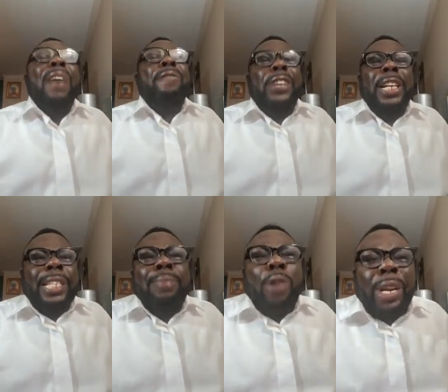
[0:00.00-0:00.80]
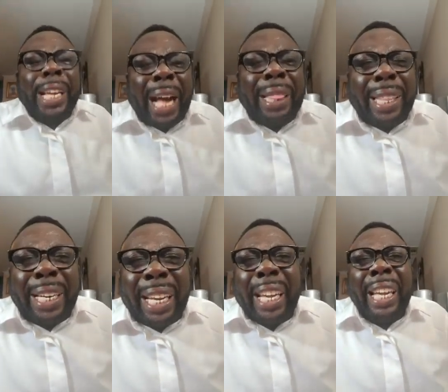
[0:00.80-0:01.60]
every demonic
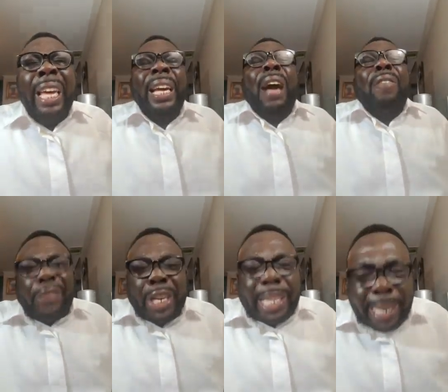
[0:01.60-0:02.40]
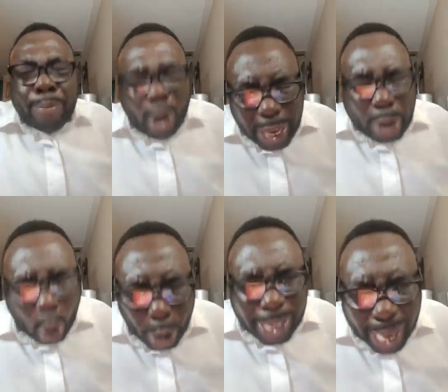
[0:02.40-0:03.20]
gathering, every demonic
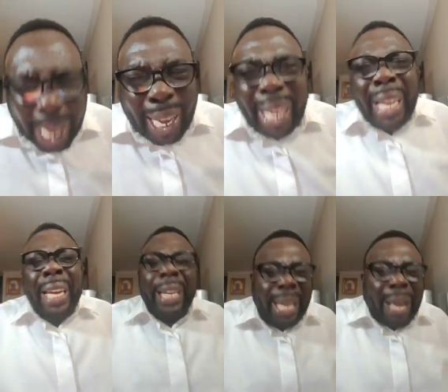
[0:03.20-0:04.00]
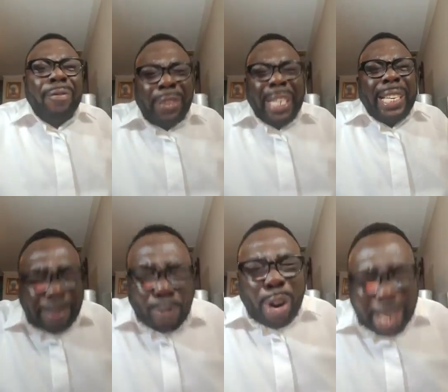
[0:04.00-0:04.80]
altar, every
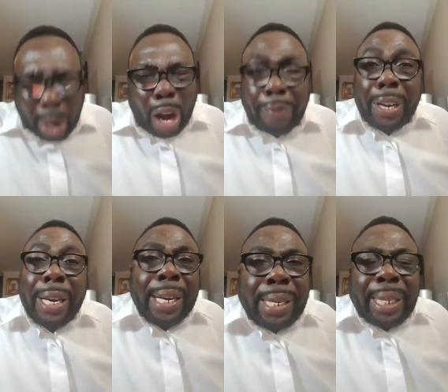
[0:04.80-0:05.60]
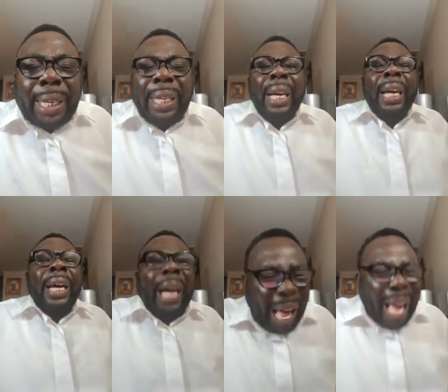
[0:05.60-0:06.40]
demonic covenant. I
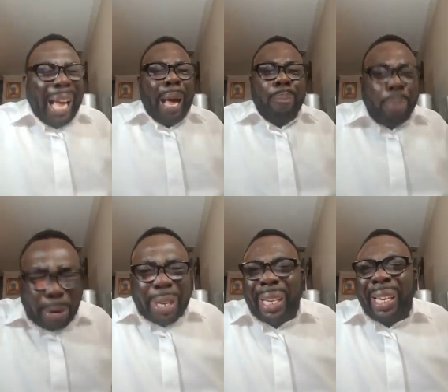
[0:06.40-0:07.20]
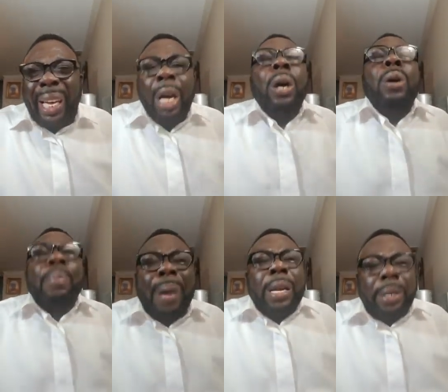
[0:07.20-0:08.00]
ah, pray,
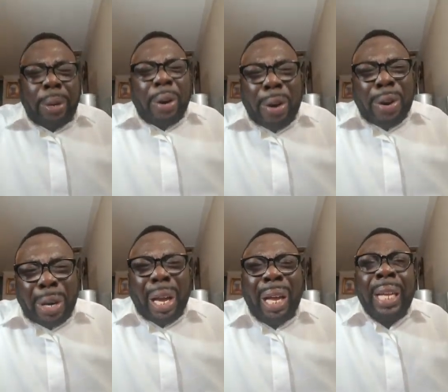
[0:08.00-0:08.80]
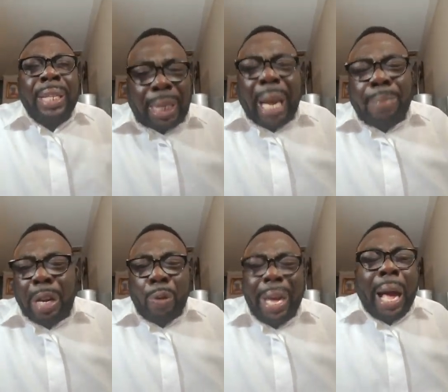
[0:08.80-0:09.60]
oh my God,
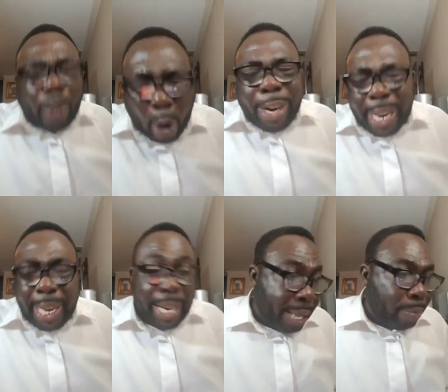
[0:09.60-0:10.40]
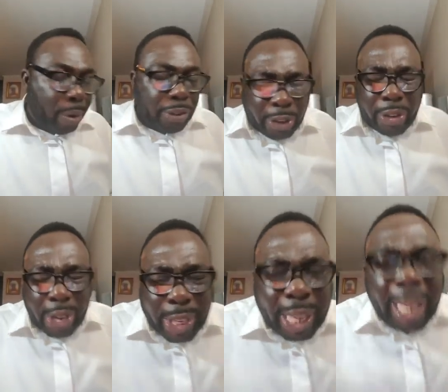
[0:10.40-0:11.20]
somebody we are calling the name of Jesus.